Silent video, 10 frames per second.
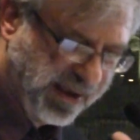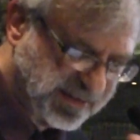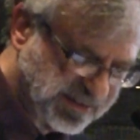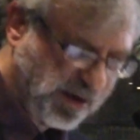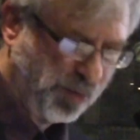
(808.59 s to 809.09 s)

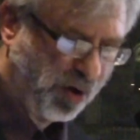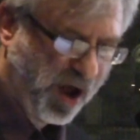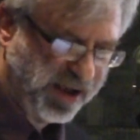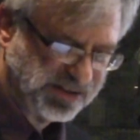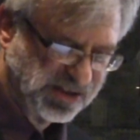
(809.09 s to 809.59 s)

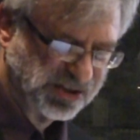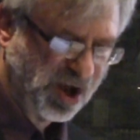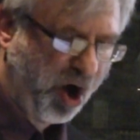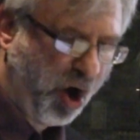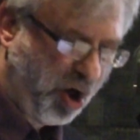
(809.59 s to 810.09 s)
summarizes
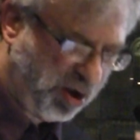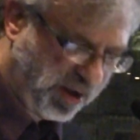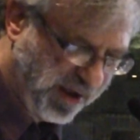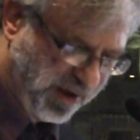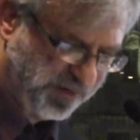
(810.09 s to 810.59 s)

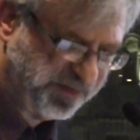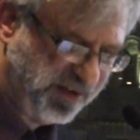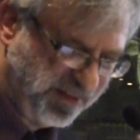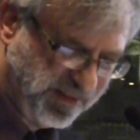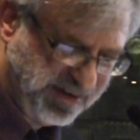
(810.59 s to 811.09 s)
all
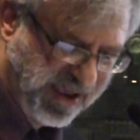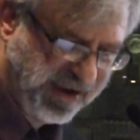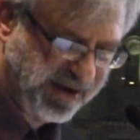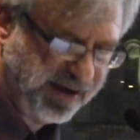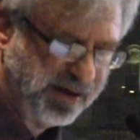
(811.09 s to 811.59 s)
of the
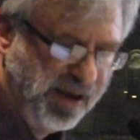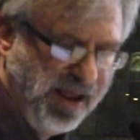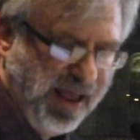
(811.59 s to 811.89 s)
data.